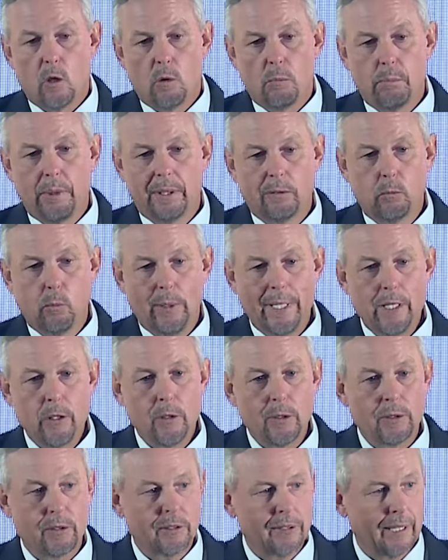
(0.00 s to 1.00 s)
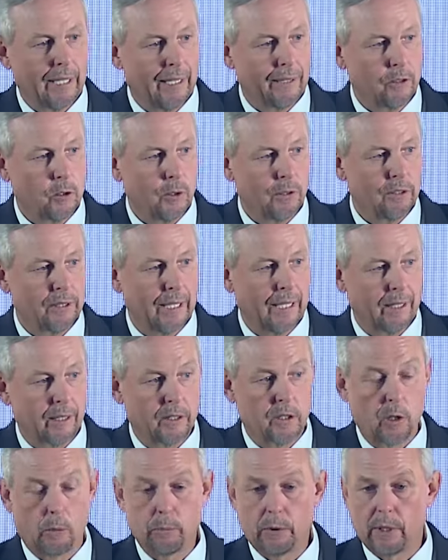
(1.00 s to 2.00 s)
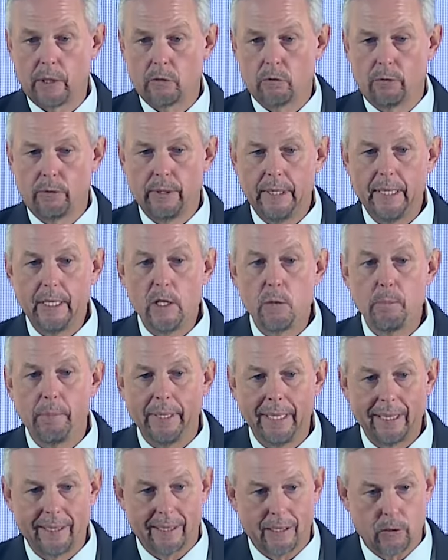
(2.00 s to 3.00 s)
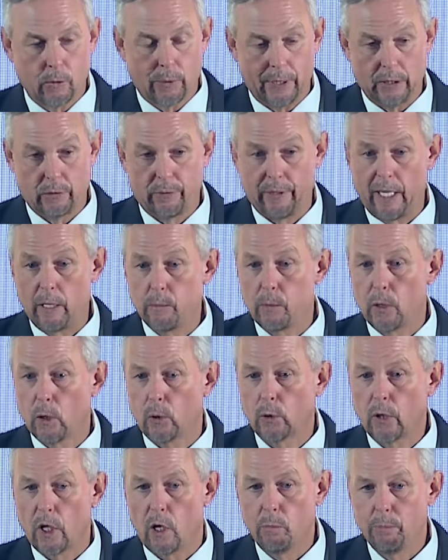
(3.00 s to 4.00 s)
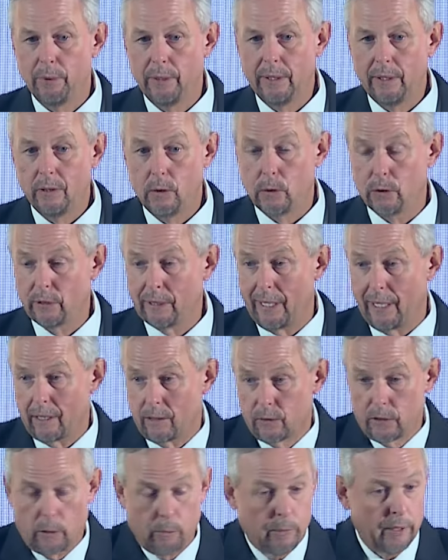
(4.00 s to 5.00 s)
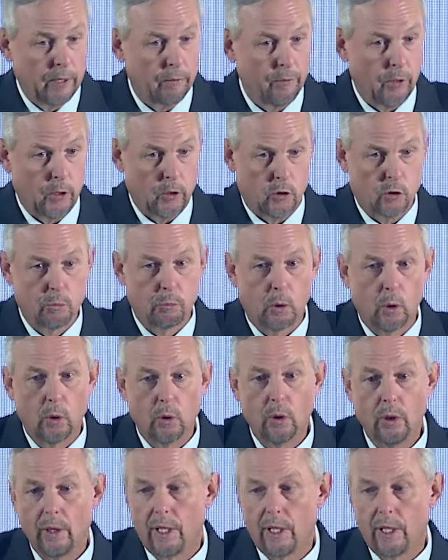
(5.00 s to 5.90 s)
But where do you start? Do you start on something really big that transforms your whole company? Do you start on something very small?